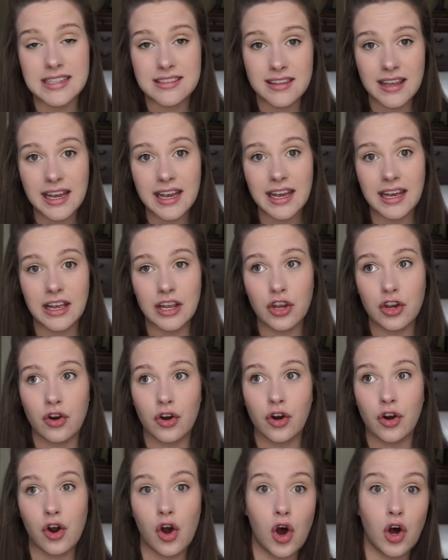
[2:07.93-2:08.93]
It's like
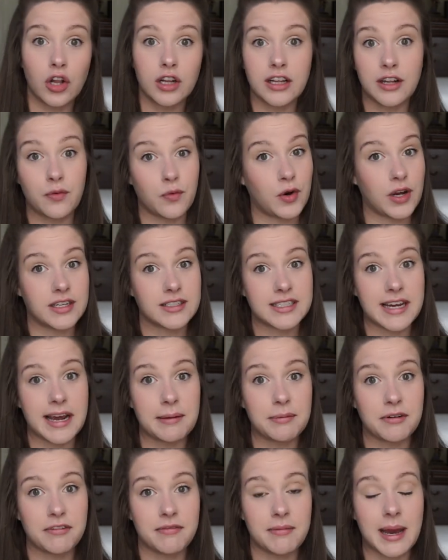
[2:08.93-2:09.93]
your all-in-one
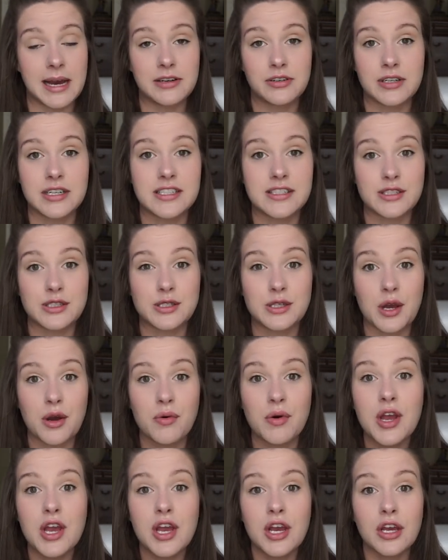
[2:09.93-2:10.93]
type of mattress, so